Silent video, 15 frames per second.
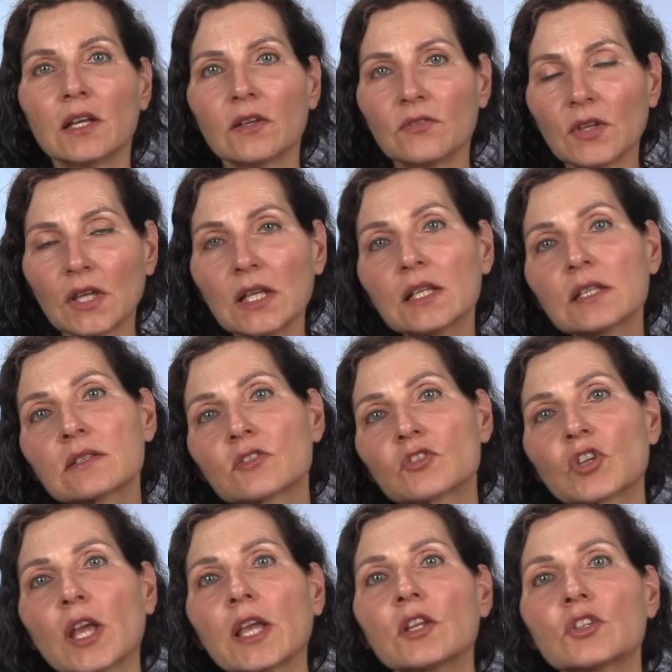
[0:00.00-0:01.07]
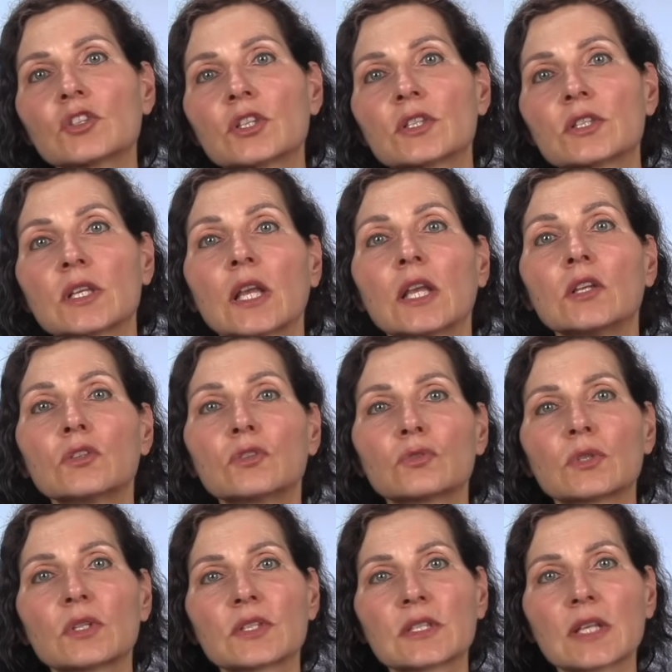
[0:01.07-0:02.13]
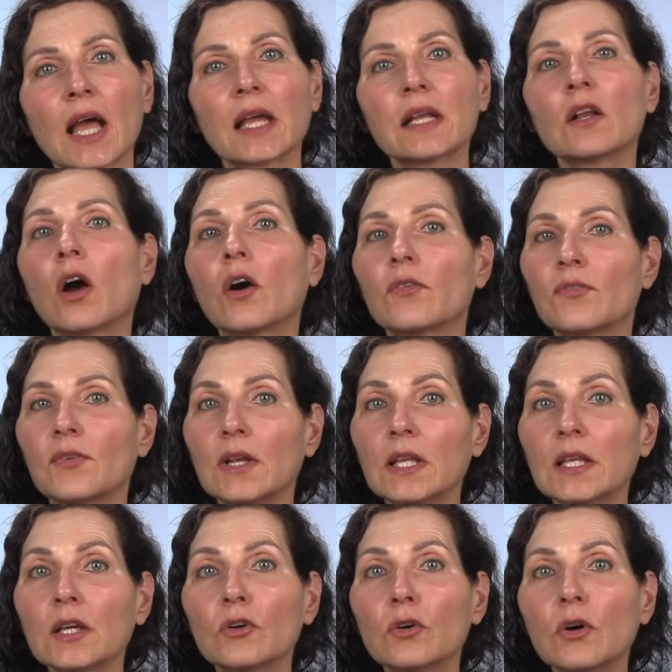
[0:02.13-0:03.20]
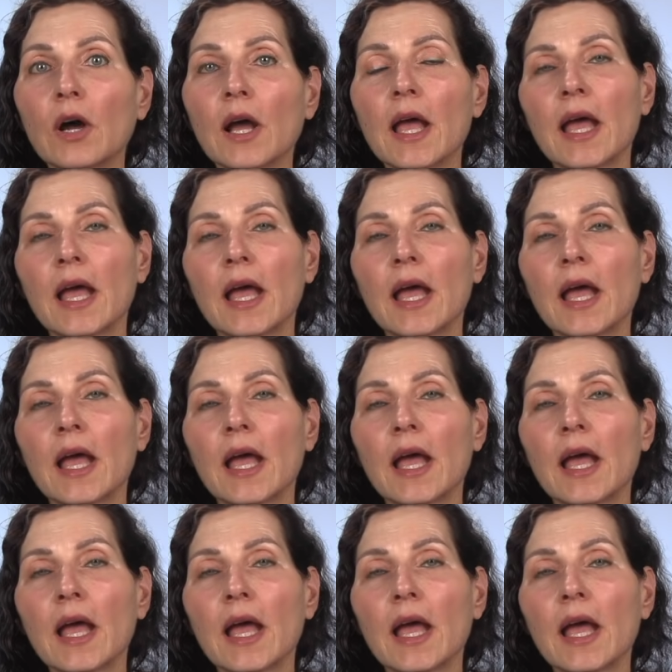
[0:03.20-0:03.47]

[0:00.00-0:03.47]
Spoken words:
Venus changes into the sign of Leo